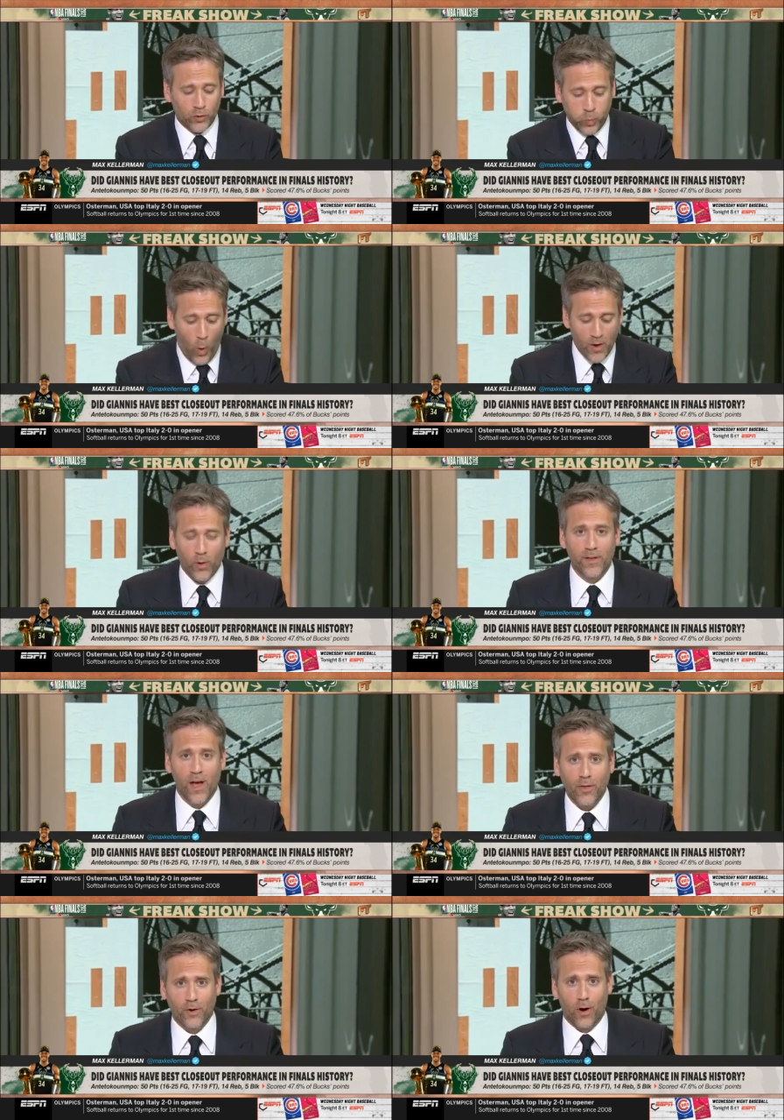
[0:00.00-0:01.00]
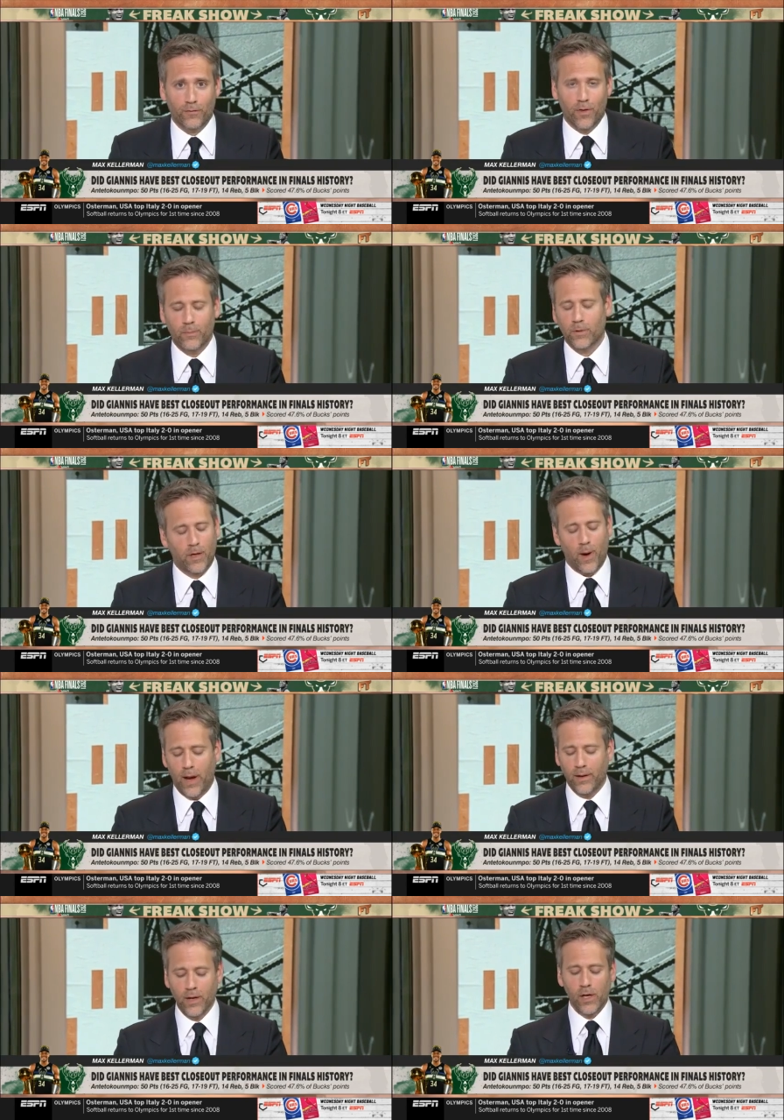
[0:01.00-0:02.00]
just one or the other of them. Come
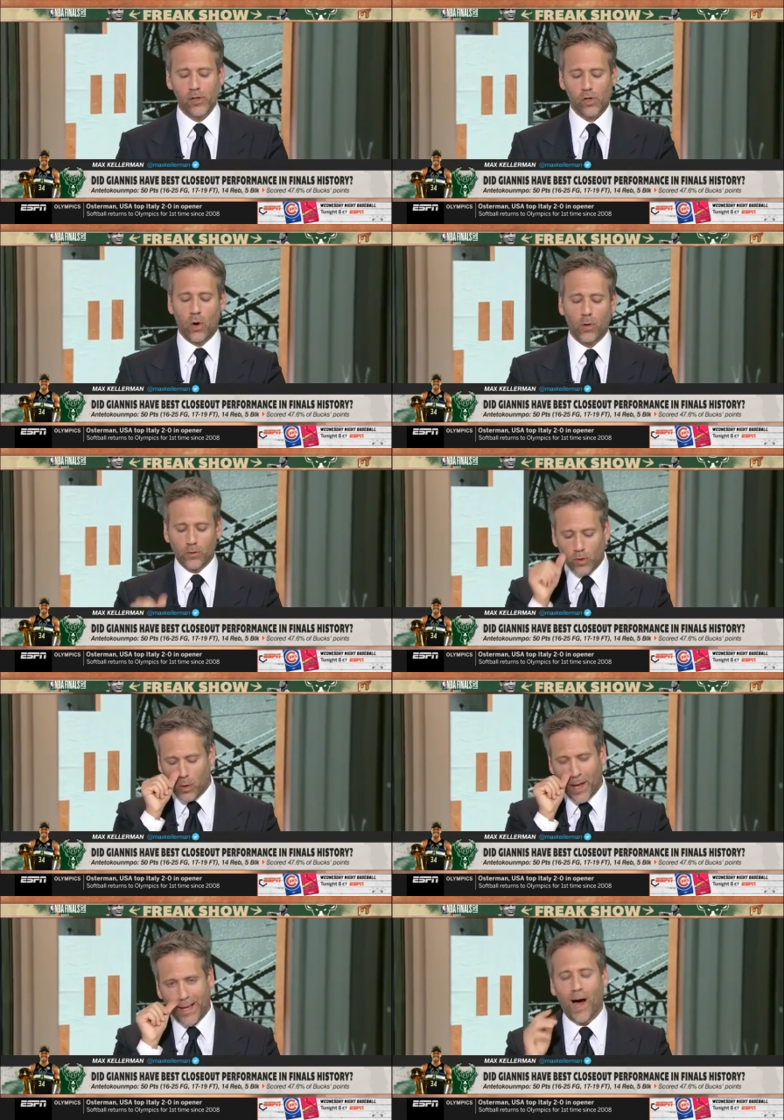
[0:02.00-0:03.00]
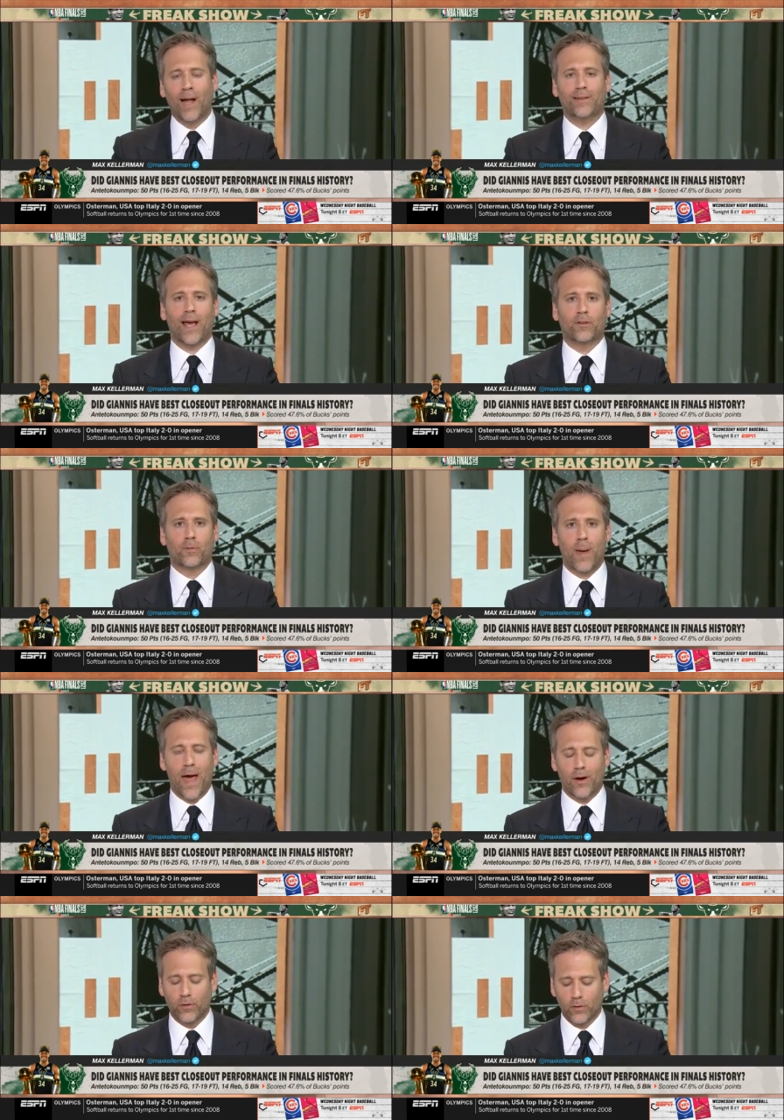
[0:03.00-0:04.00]
on. So, so like context
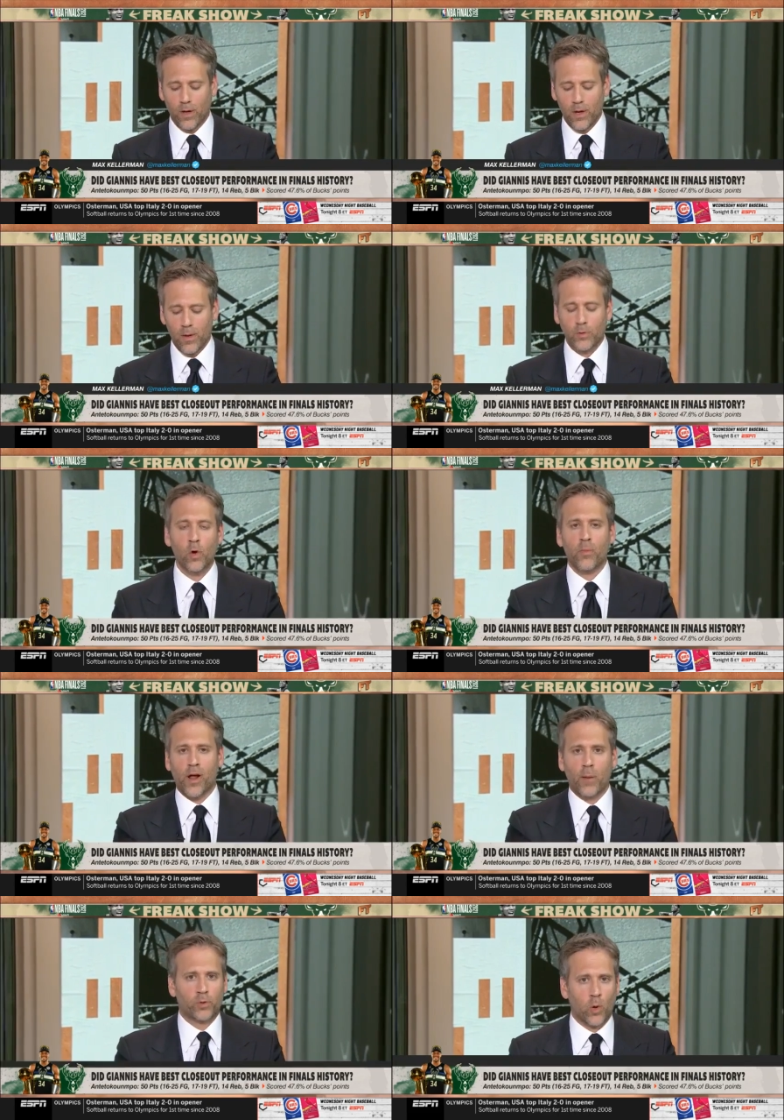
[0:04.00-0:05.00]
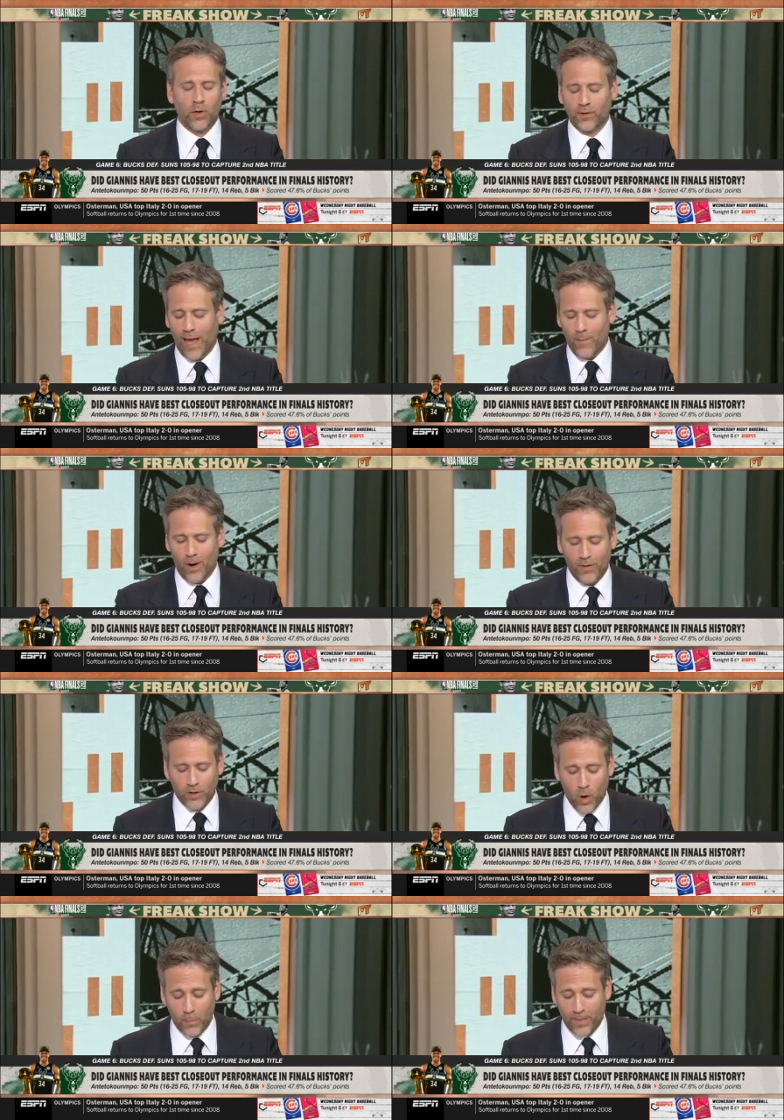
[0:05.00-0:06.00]
matters. You bring up Jordan's game. I don't have
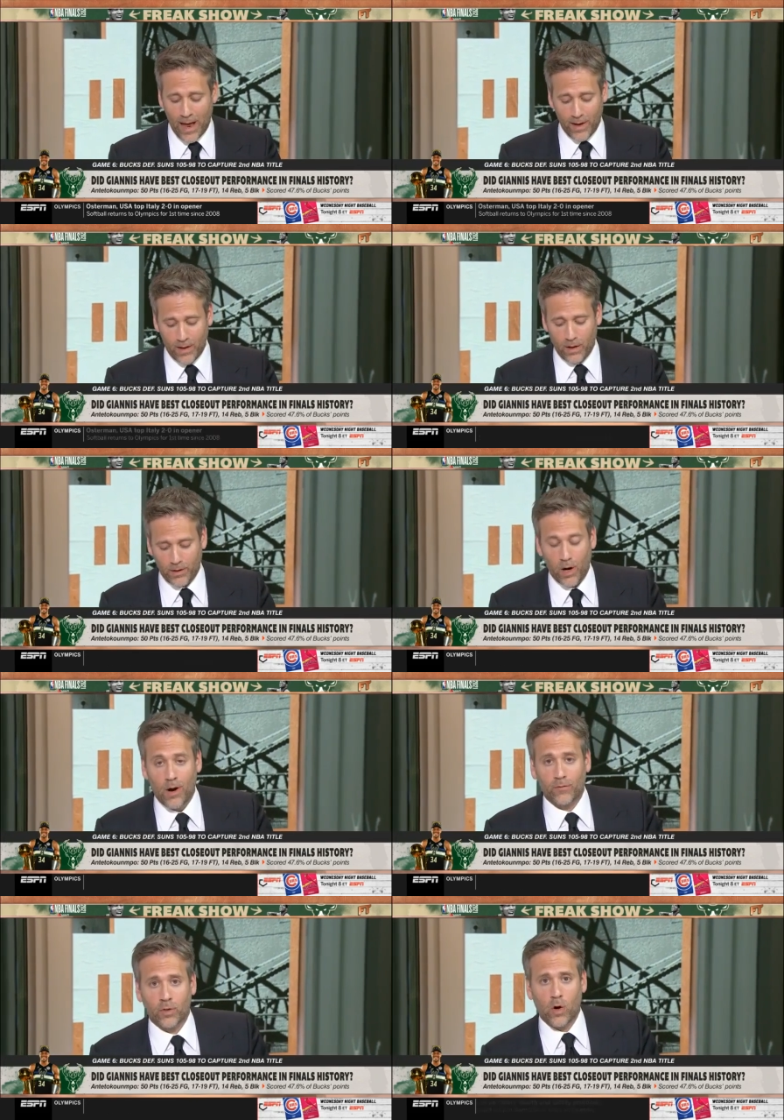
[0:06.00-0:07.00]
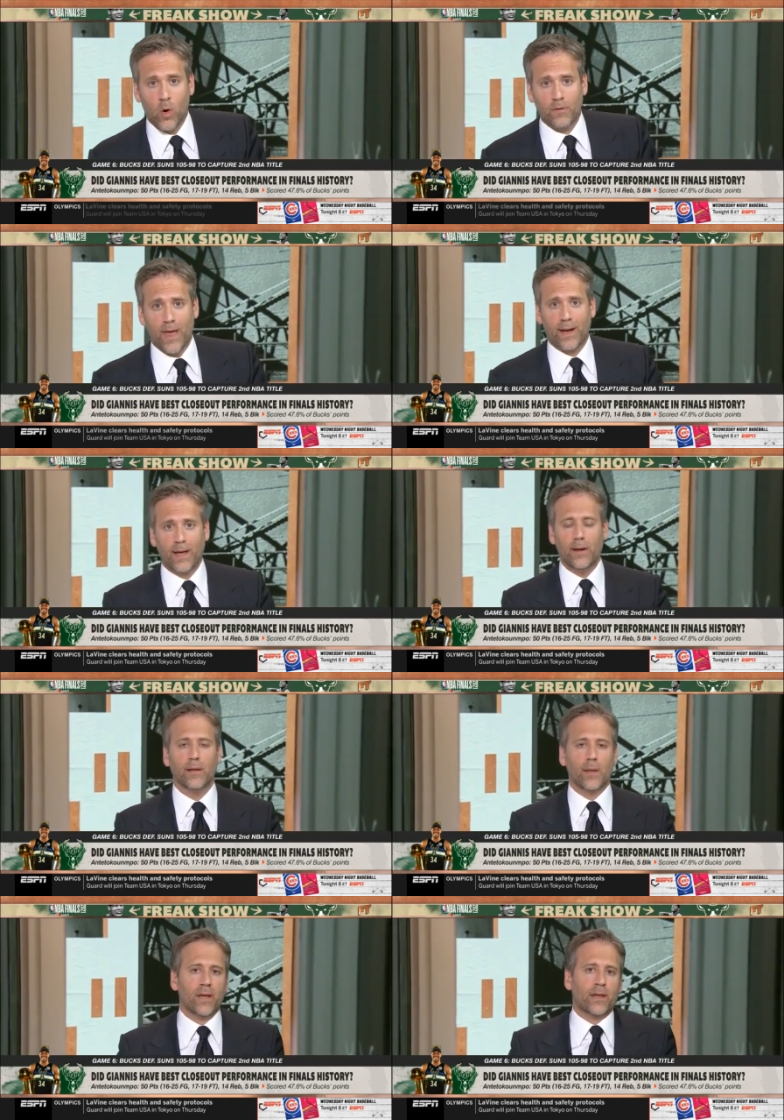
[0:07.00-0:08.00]
to go up. Uh, uh, you know, I don't have to go over that again.
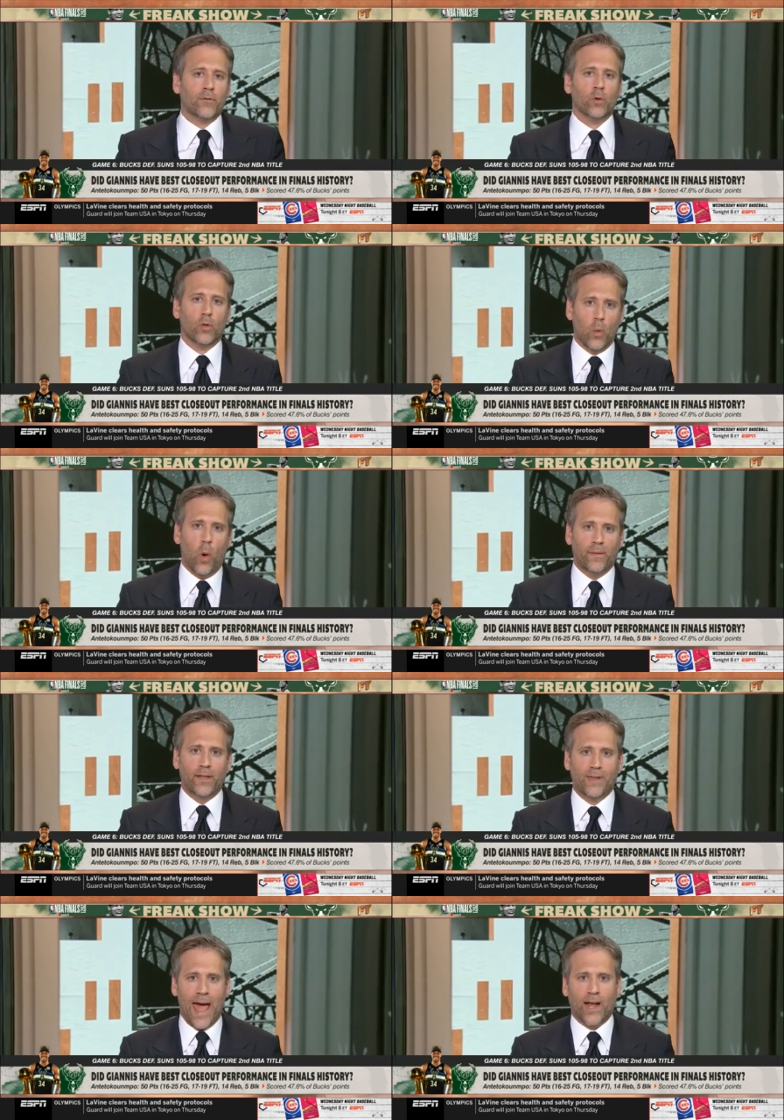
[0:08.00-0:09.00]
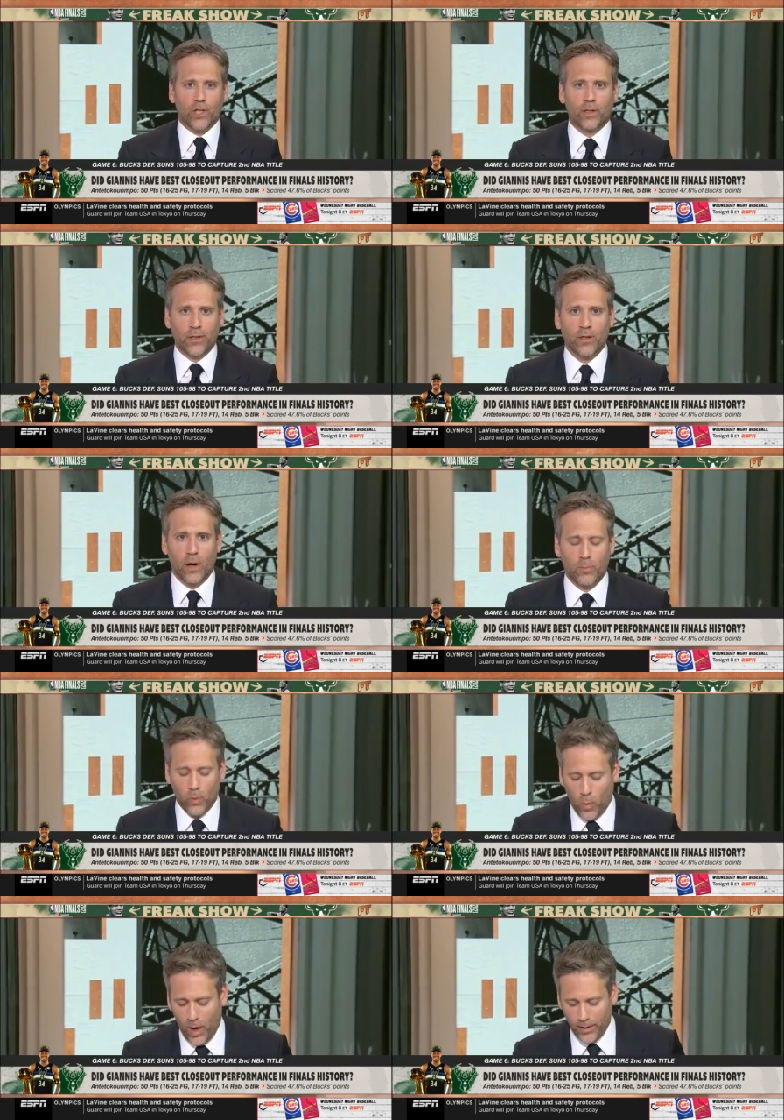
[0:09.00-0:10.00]
Let me give you the one that's actually
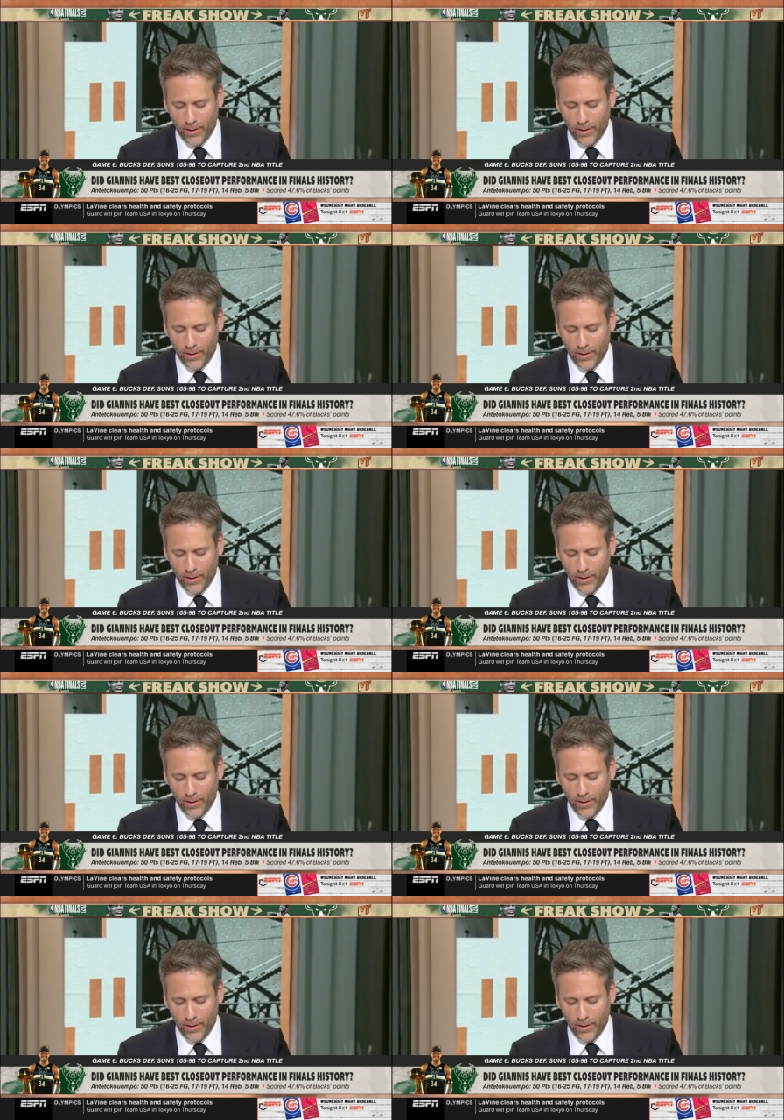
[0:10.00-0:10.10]
number one.